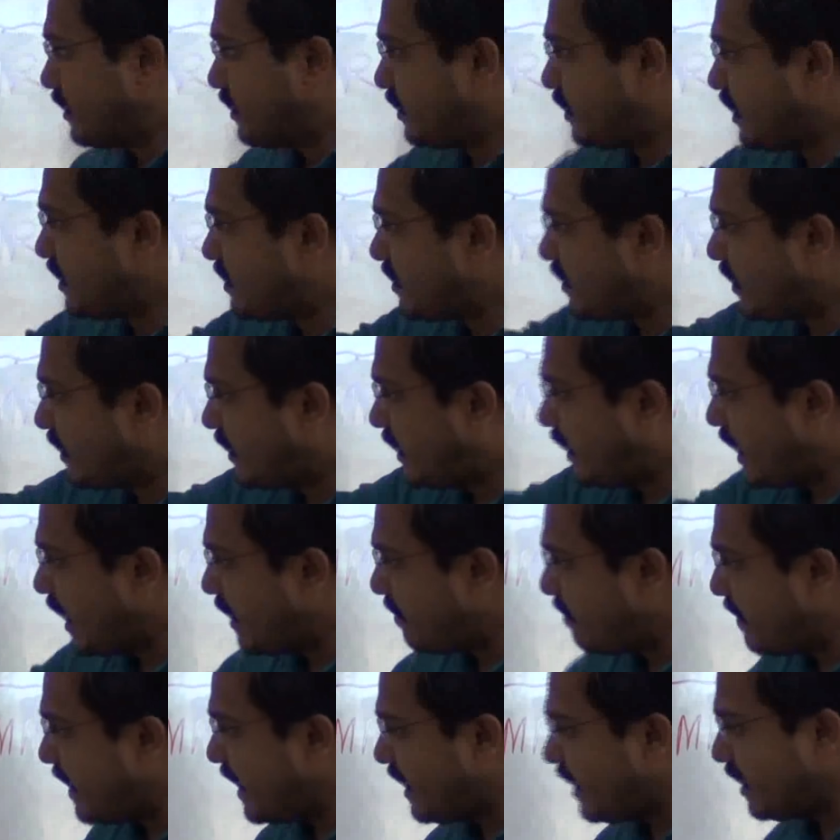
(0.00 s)
This
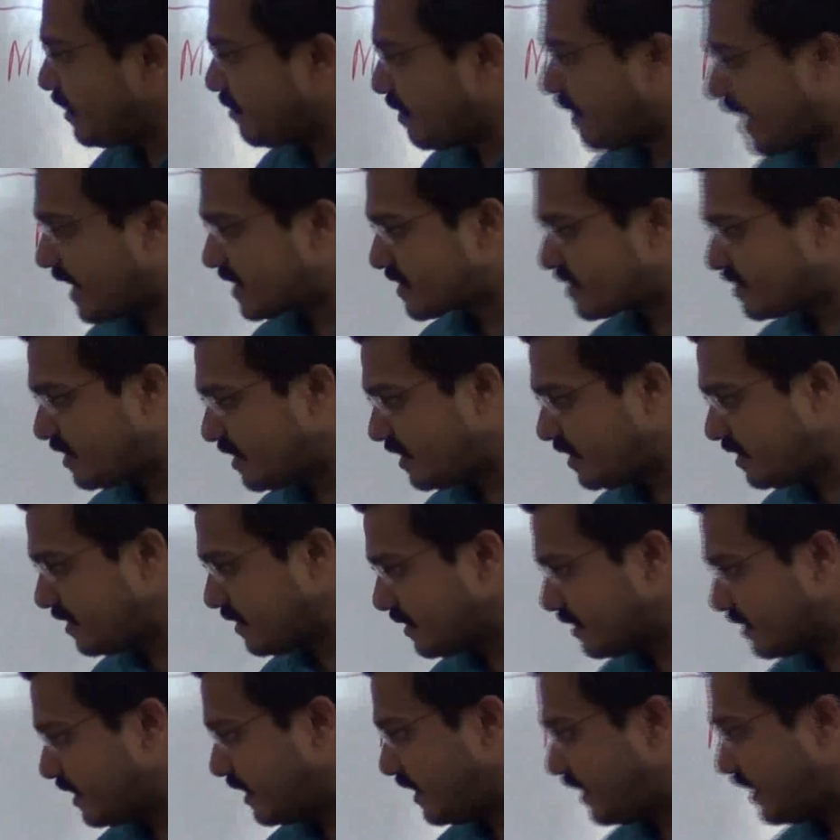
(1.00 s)
DPT vaccine
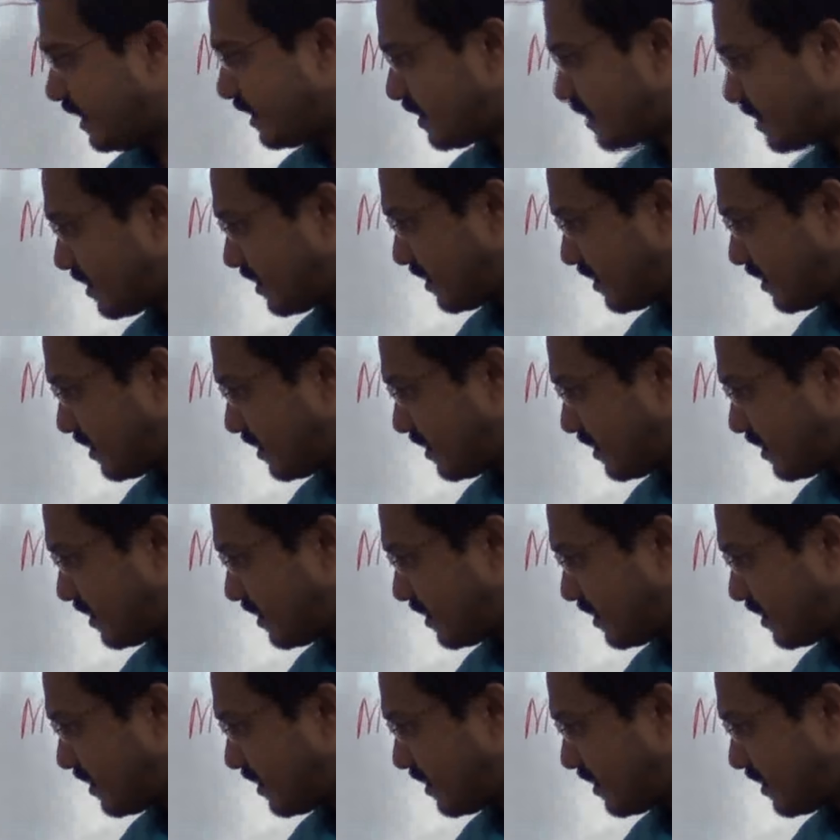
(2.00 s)
is